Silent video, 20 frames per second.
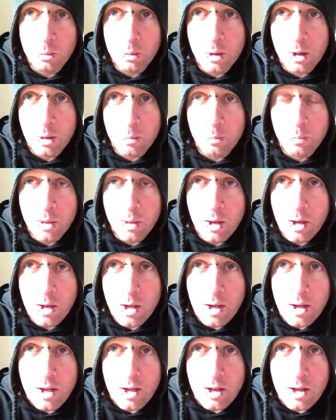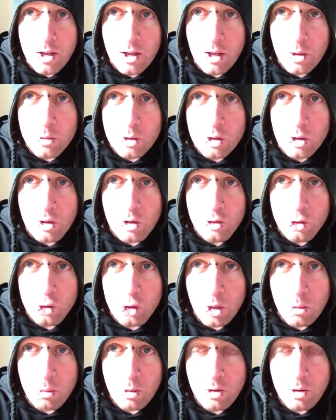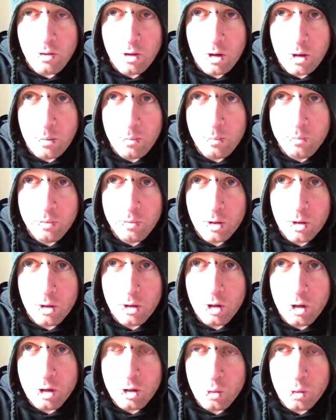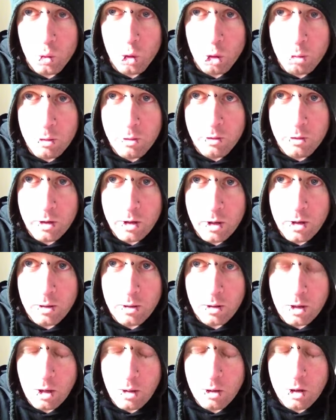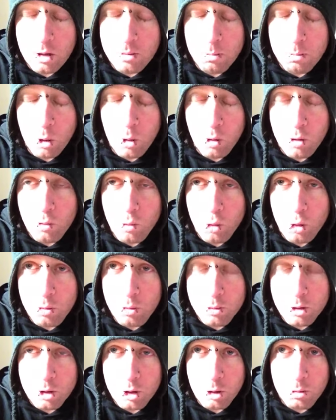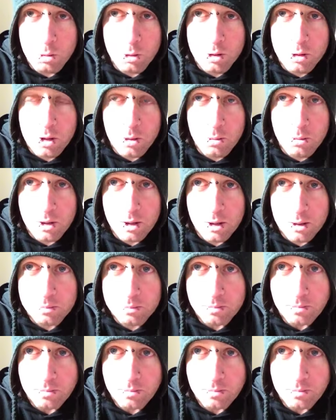but I was kind of dreaming of a nice bowl of warm soup or something.